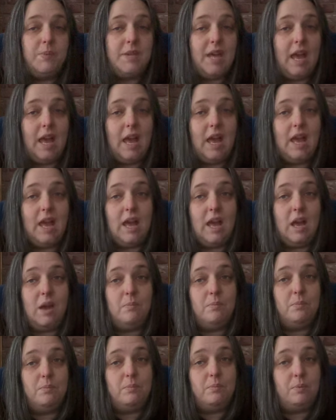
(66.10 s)
hair
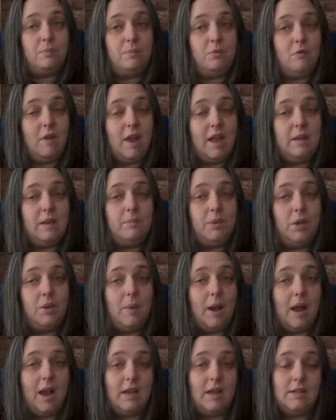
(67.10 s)
and grey-blue
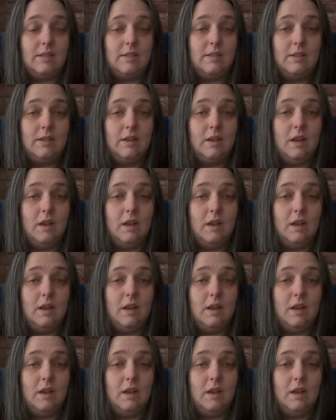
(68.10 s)
eyes.